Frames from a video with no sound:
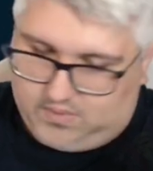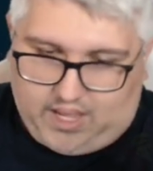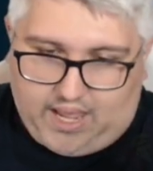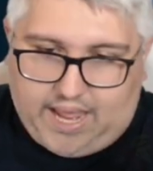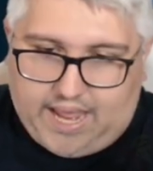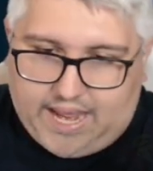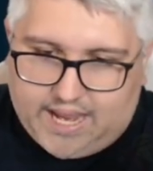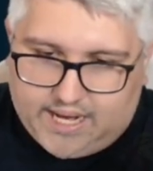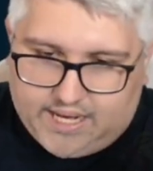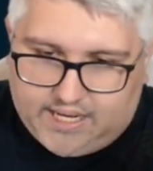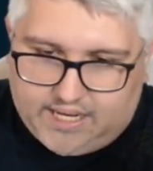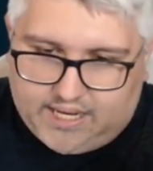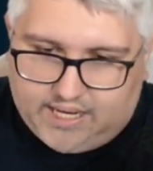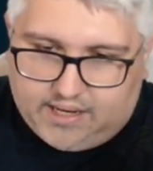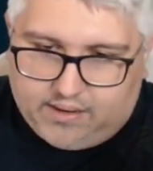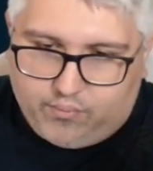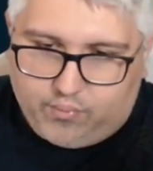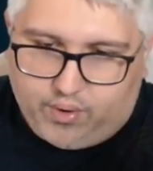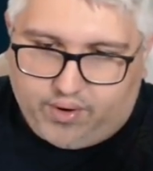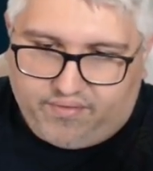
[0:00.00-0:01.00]

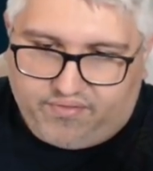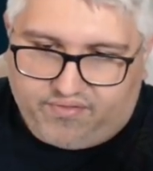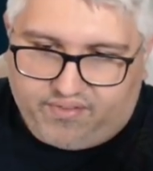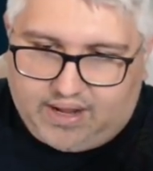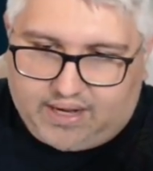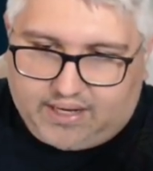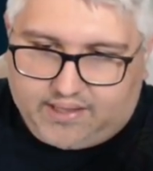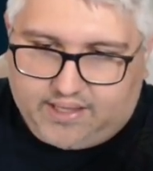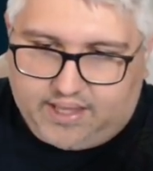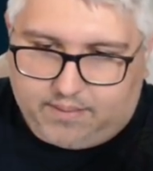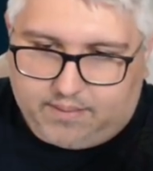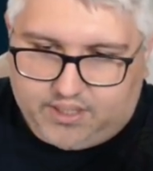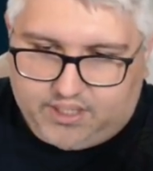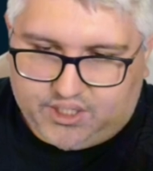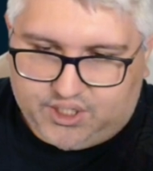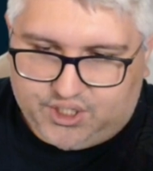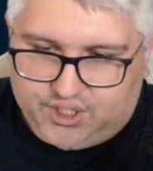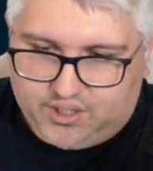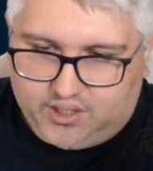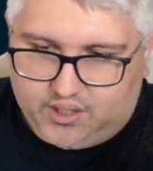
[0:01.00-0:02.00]
Any reflect
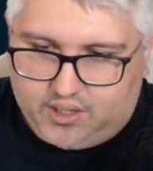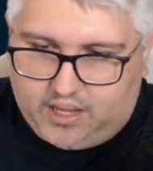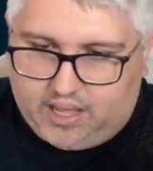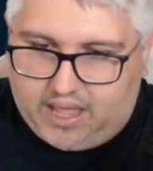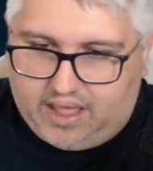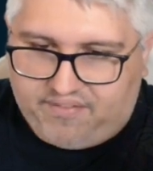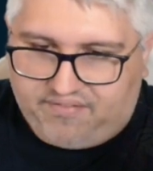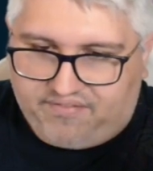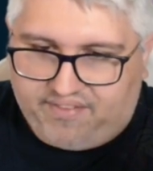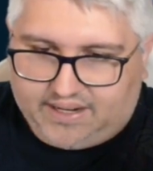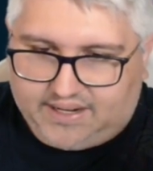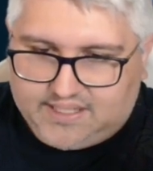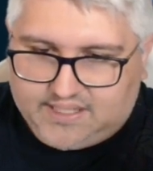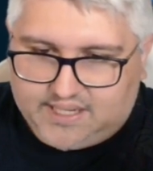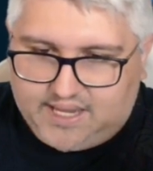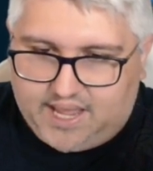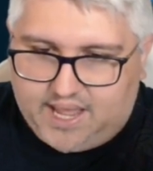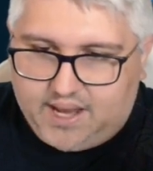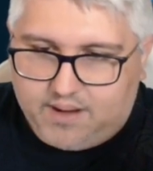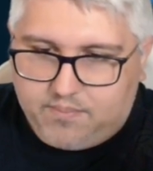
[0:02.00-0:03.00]
damage effects
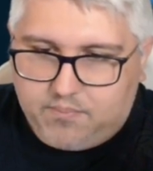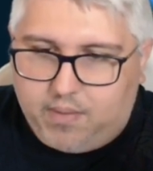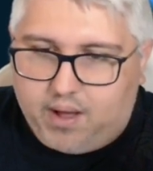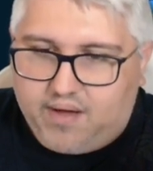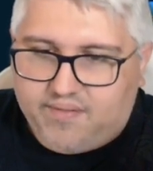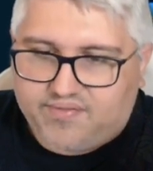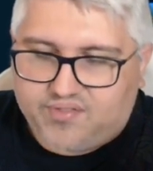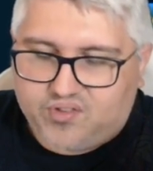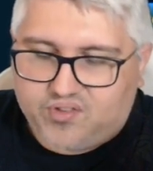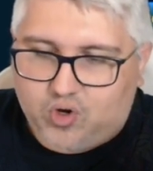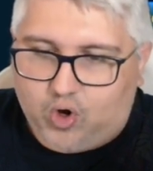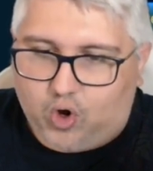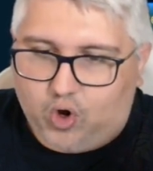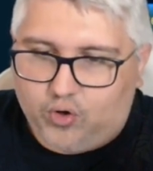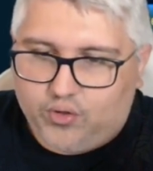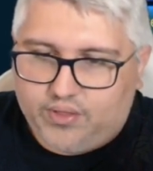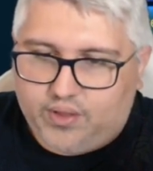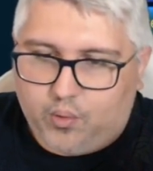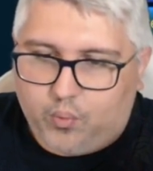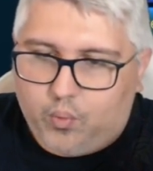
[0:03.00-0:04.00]
and buffs
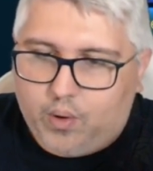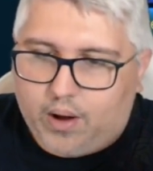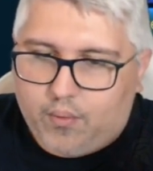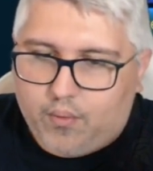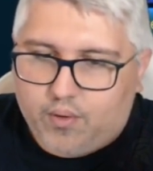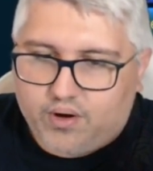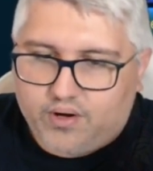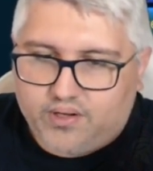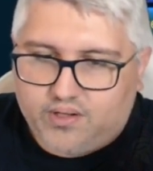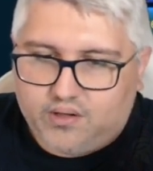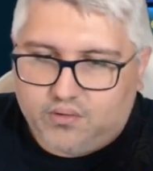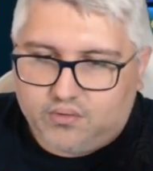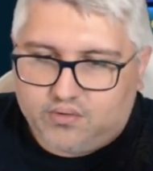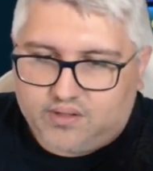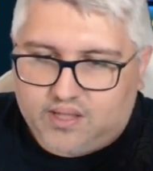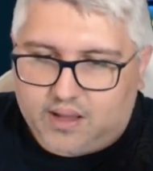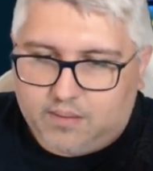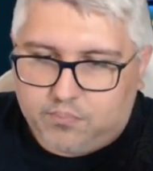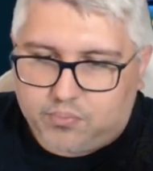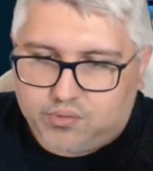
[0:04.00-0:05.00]
on the wearer deal
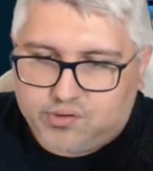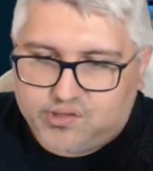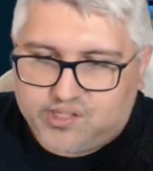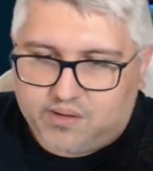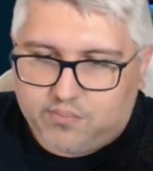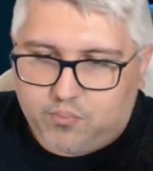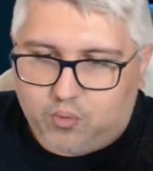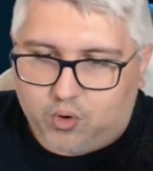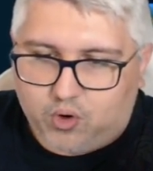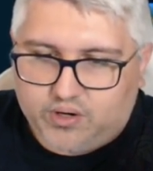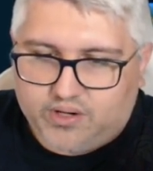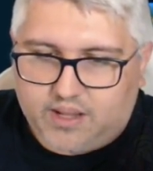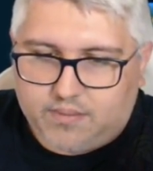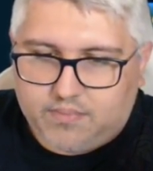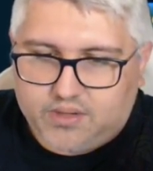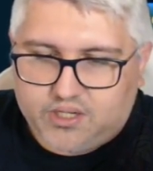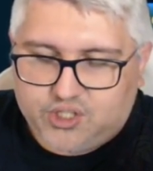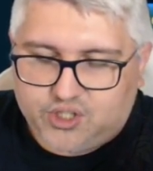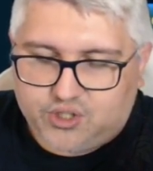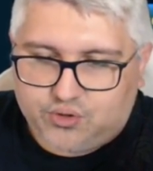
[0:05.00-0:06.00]
10% more
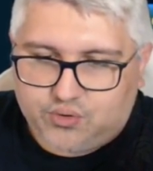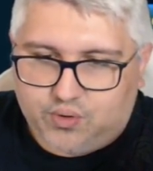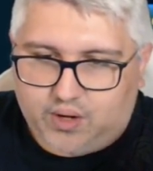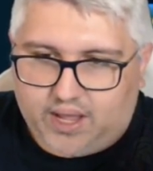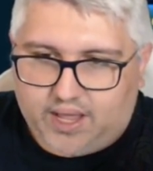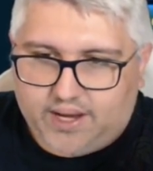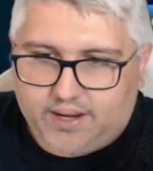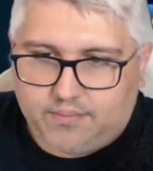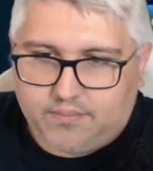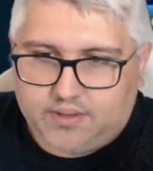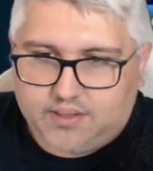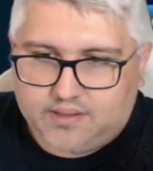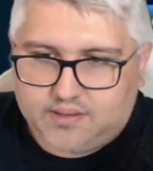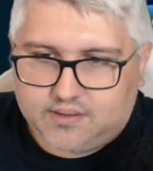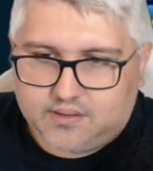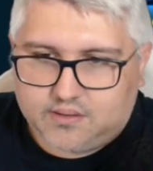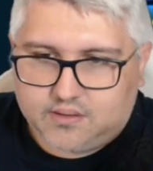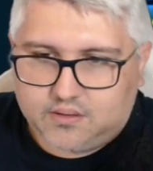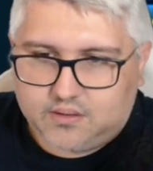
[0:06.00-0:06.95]
damage to enemies.